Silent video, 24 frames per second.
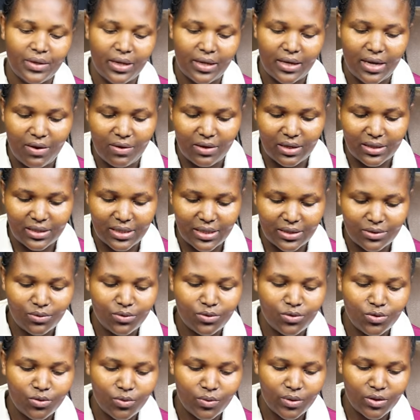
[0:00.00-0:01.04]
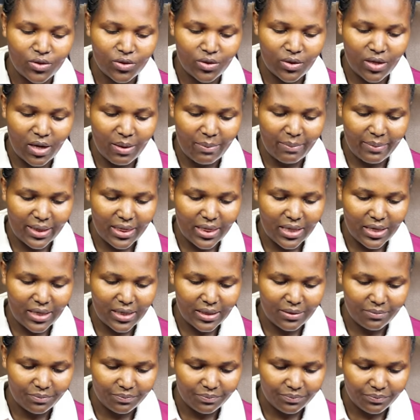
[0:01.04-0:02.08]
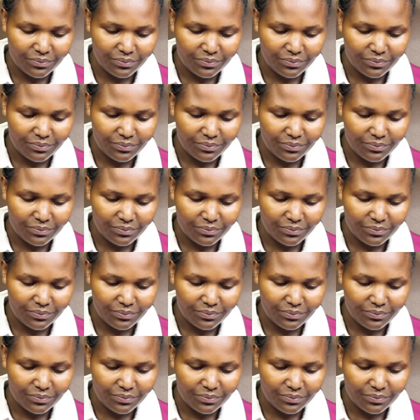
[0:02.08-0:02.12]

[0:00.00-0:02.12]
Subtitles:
Now let us go to question number 3.